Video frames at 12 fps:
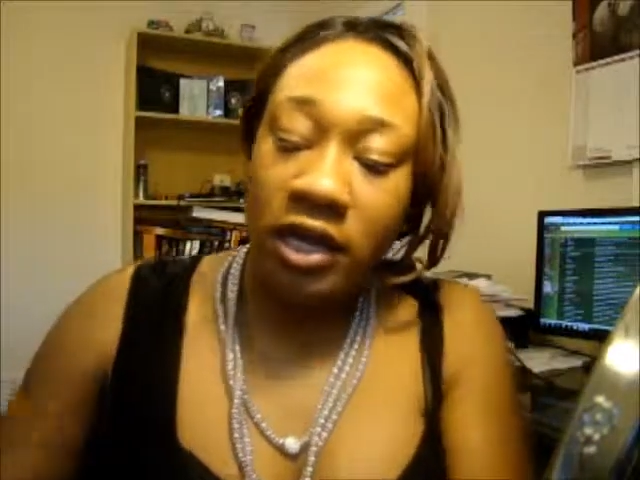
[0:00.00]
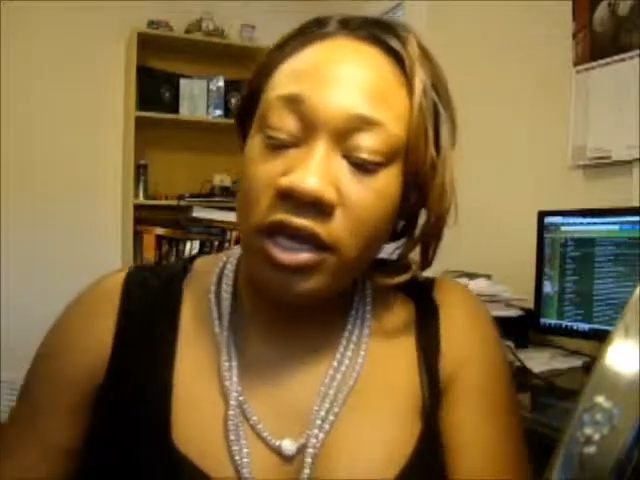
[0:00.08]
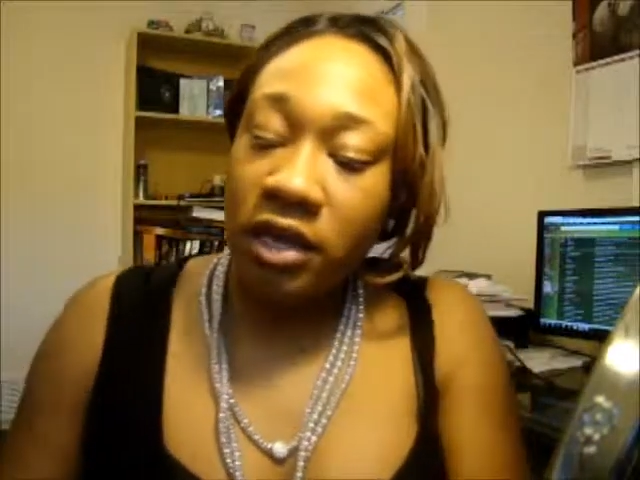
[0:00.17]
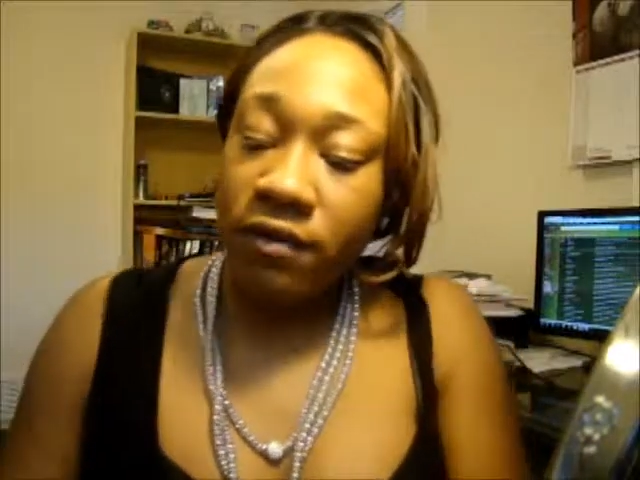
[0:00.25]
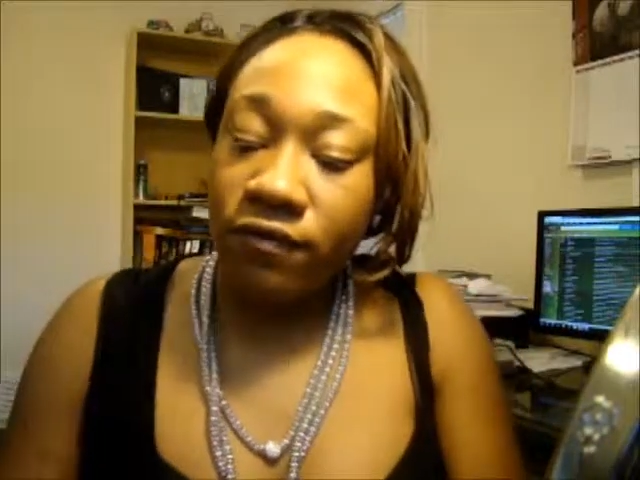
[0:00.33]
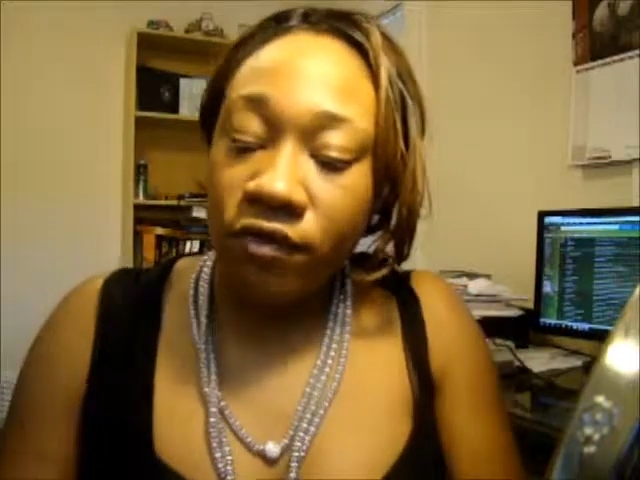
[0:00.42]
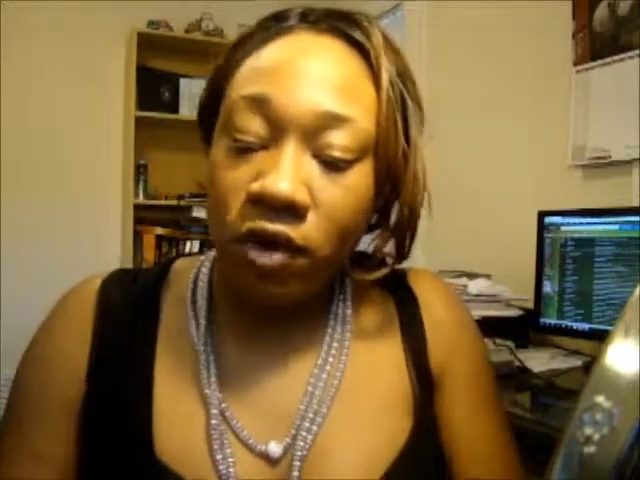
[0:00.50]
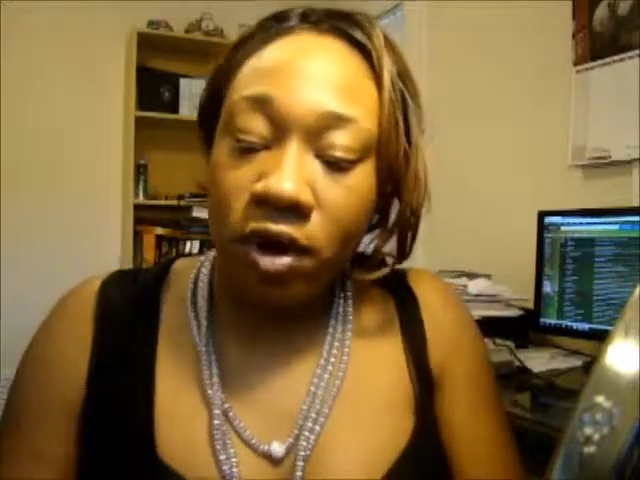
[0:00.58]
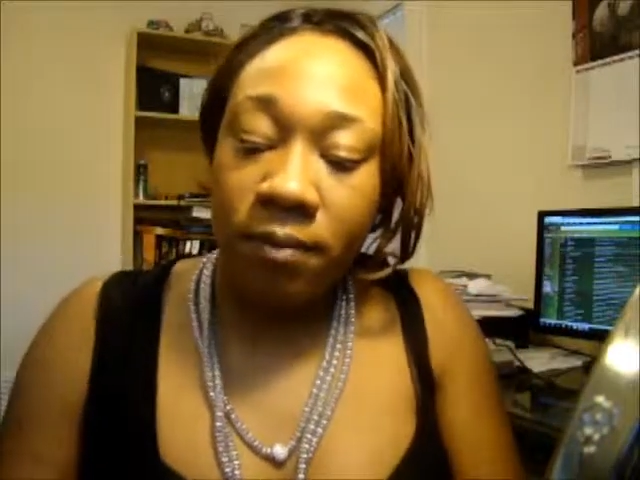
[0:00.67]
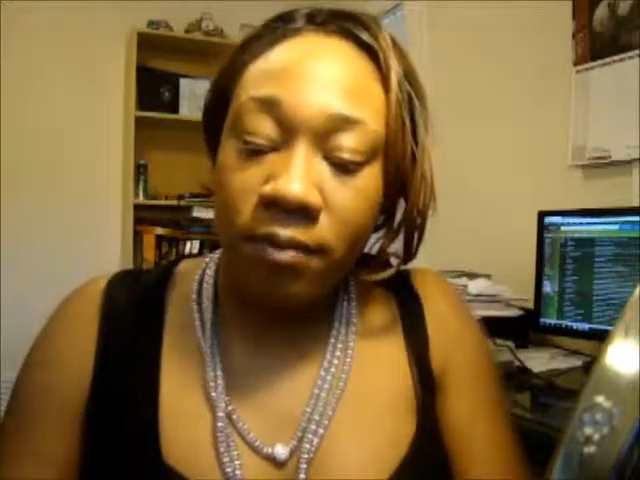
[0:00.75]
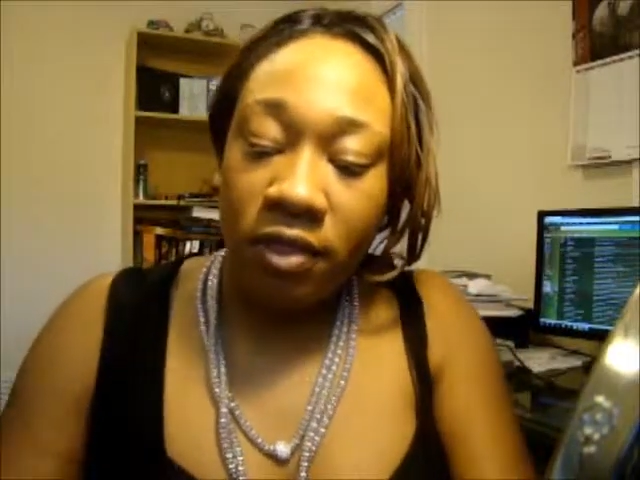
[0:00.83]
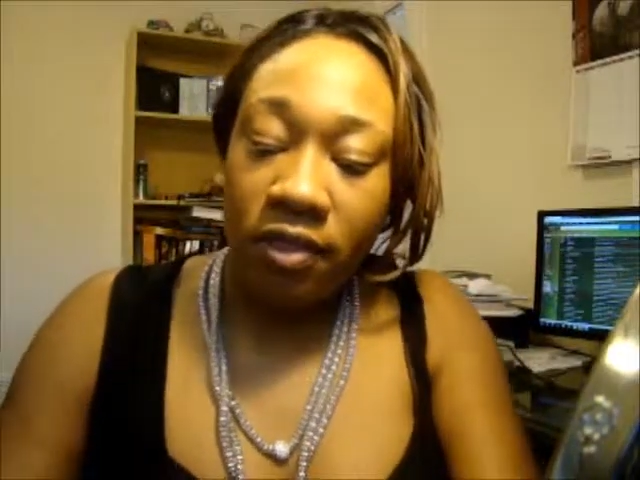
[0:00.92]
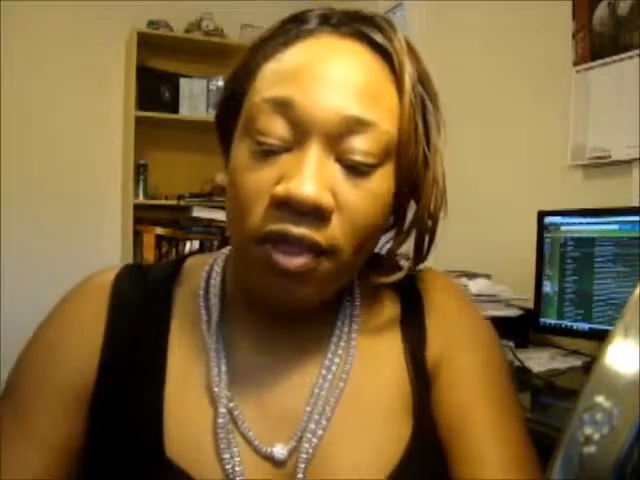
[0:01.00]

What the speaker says: again from